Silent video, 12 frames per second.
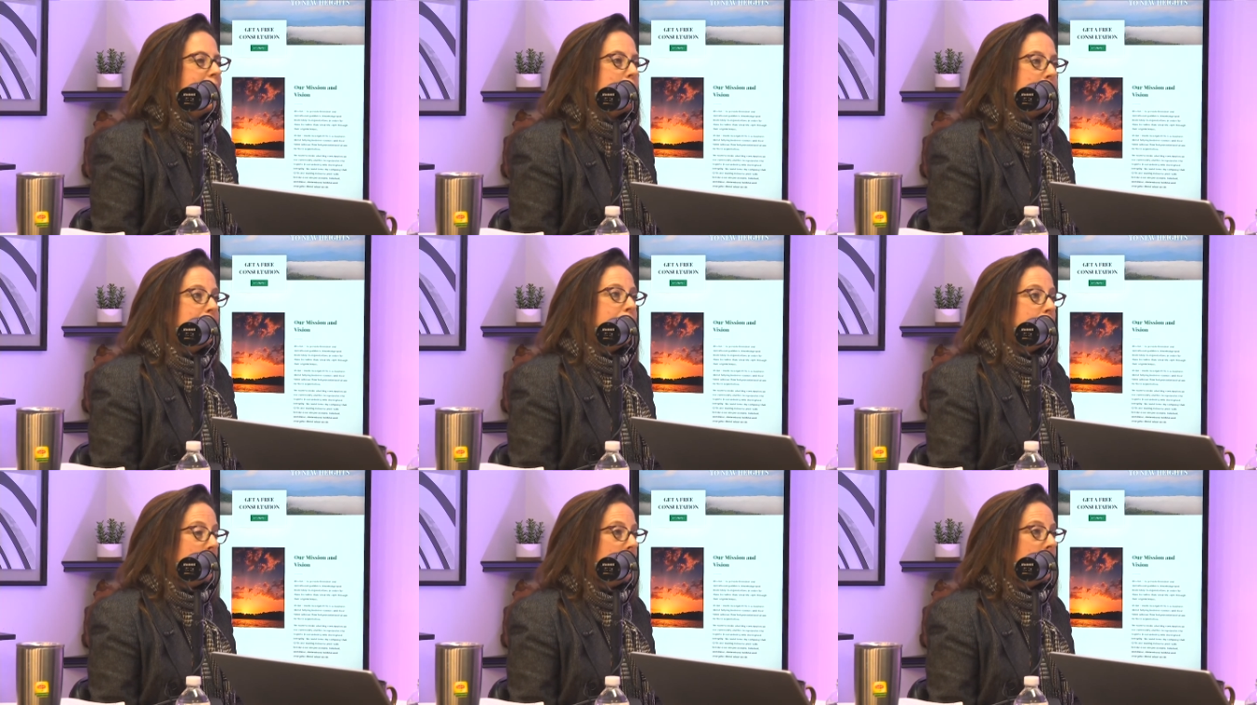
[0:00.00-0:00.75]
But you
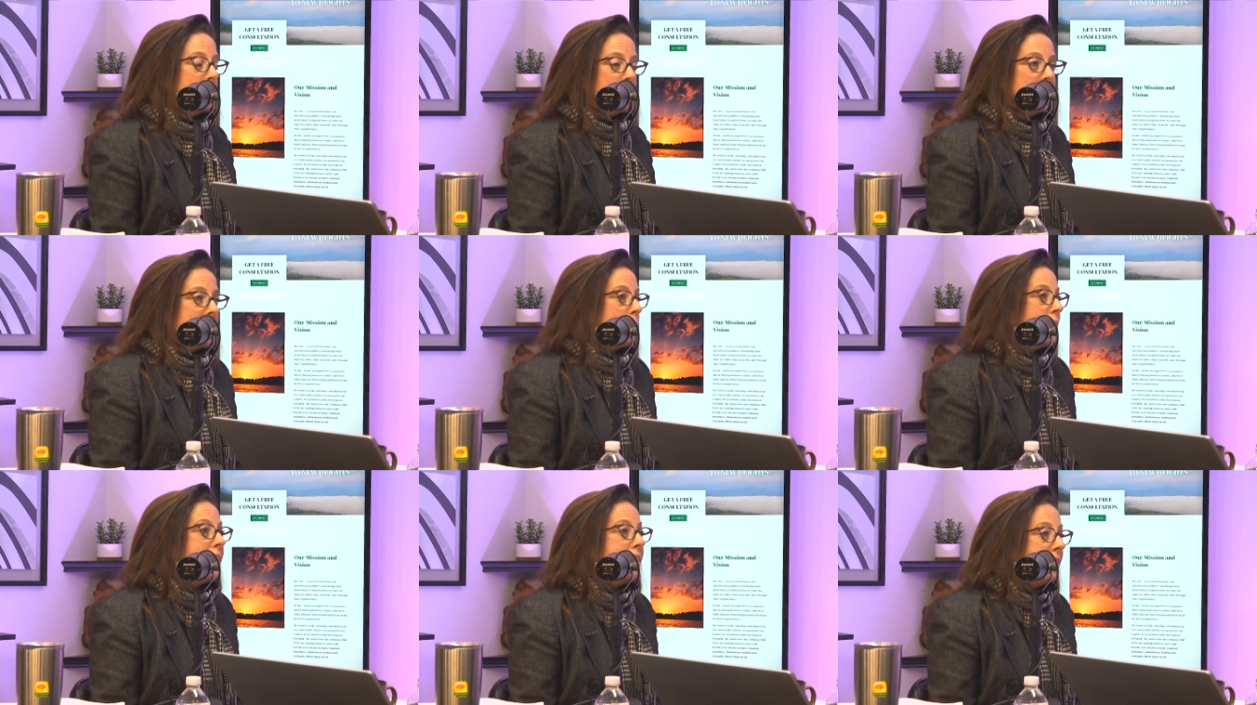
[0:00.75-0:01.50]
do. It's just like
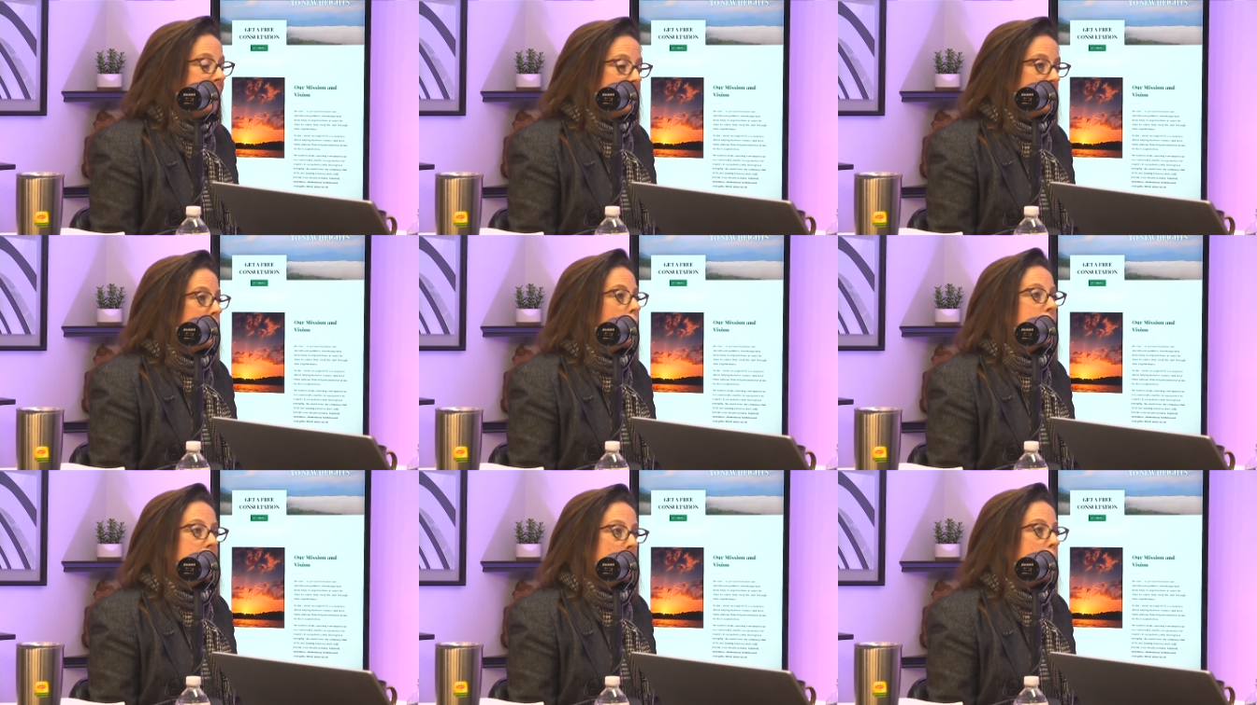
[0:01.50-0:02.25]
with anything. There's
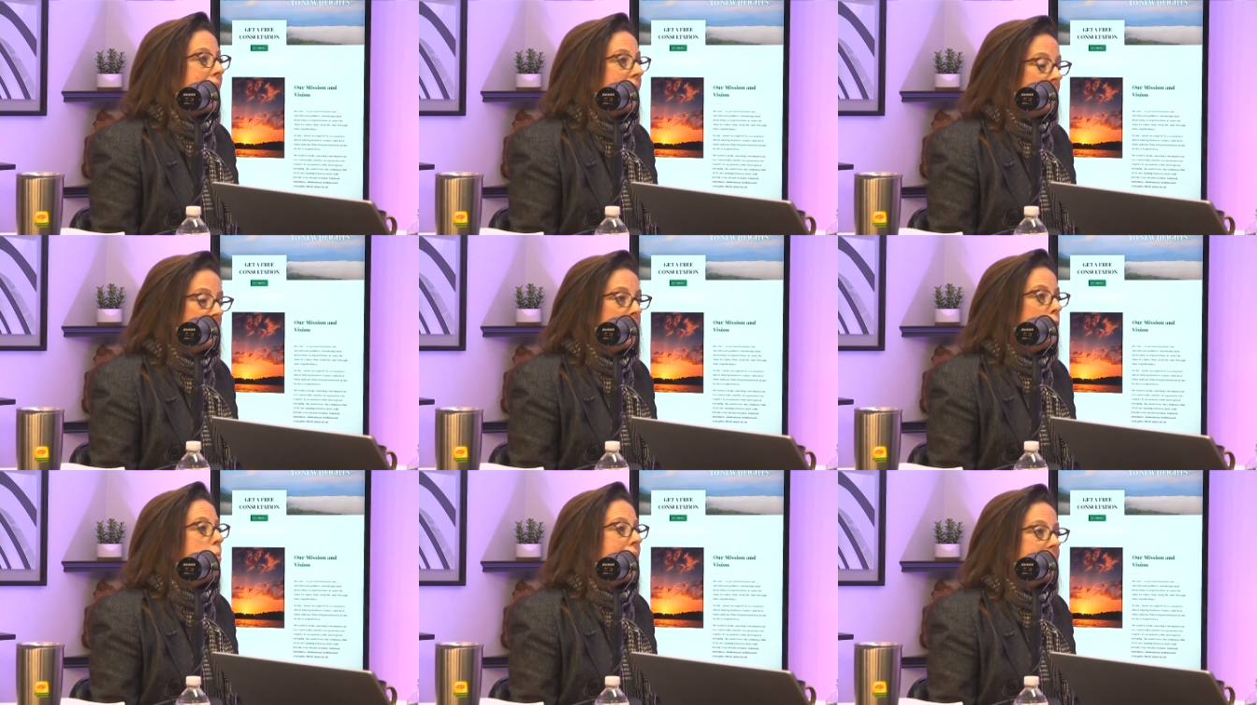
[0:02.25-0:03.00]
always the bad, a
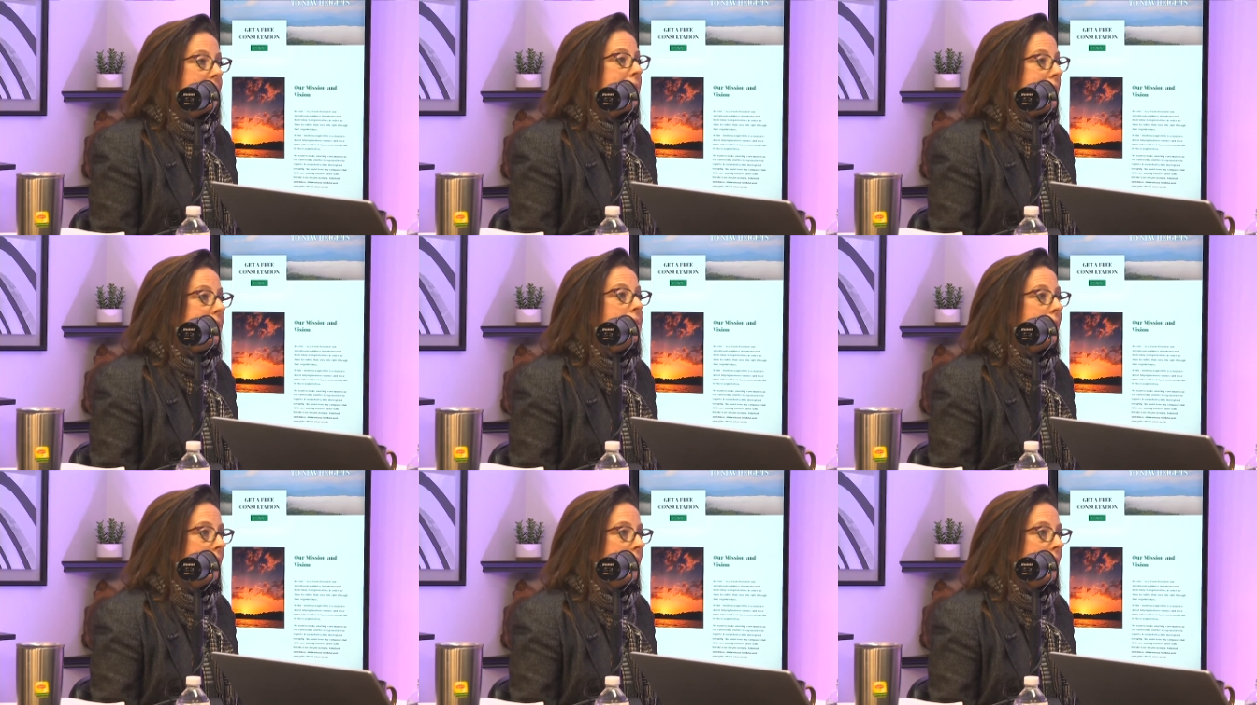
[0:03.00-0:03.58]
few bad seeds